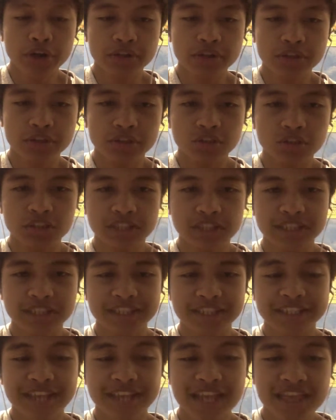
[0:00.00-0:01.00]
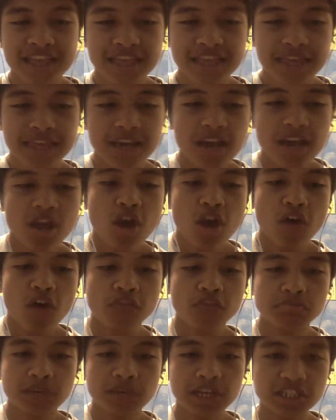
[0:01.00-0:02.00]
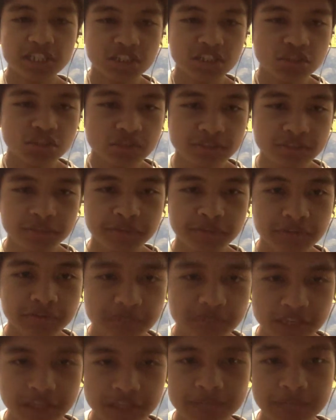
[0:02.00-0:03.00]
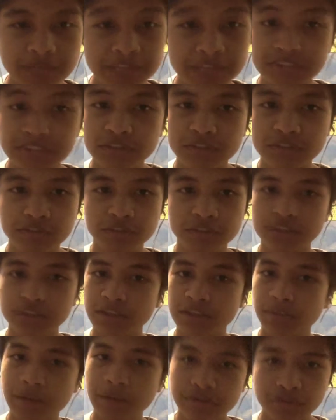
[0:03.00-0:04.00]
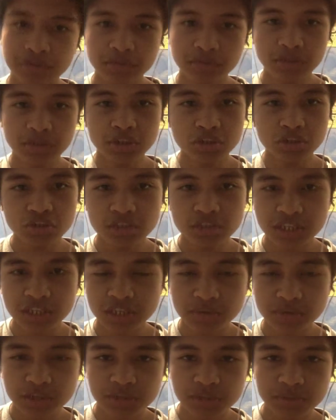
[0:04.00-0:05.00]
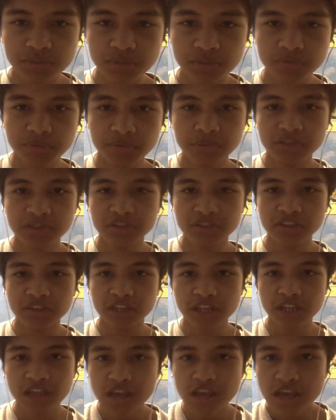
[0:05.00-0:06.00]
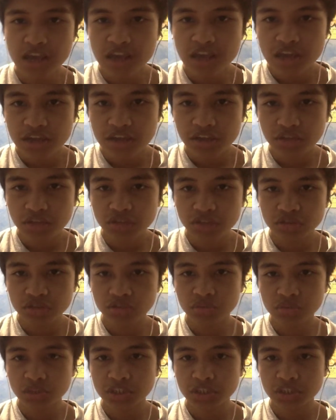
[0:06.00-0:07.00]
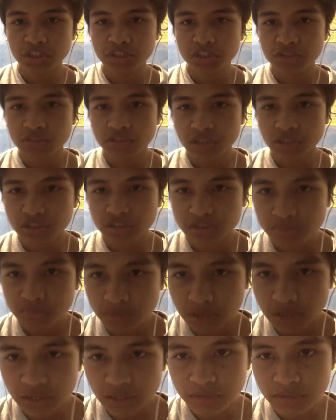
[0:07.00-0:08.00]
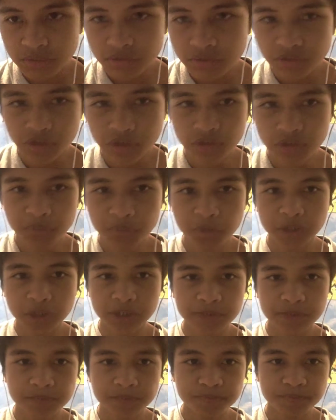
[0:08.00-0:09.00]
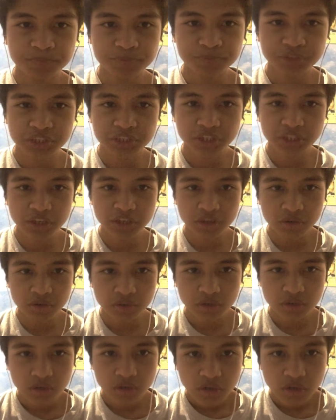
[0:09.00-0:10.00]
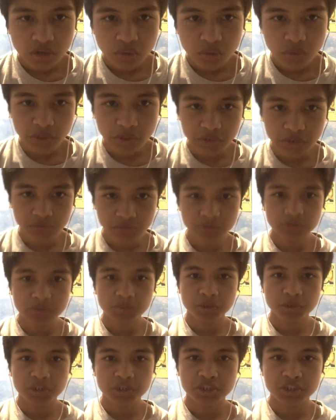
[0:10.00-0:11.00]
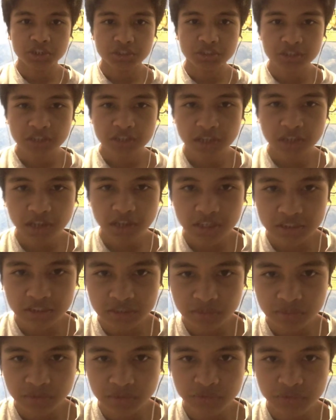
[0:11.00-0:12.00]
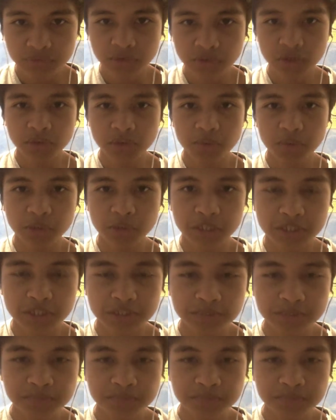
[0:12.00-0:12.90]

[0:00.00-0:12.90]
Tuesday the 10th of March 2015. Maths, first day back from our new seating arrangements from yesterday. The usual worksheets on algebra and was for homework. Geo, worked on the worksheets in class and was for homework.